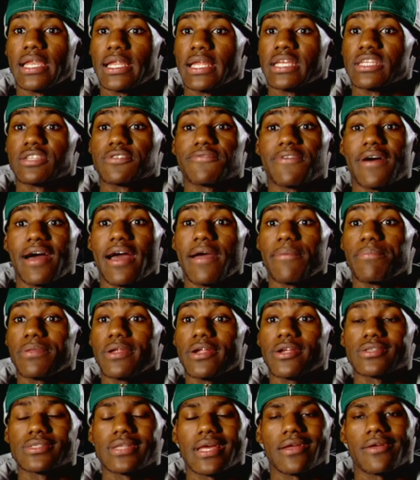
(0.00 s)
against 5
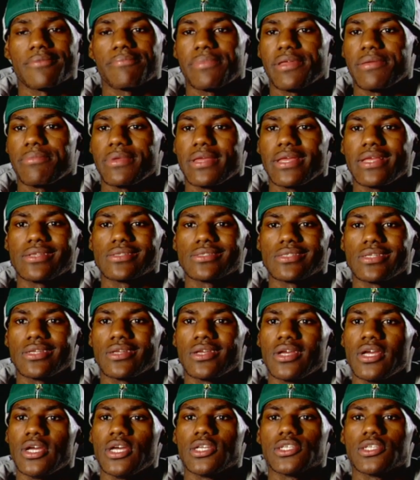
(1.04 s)
players, they can beat me easily.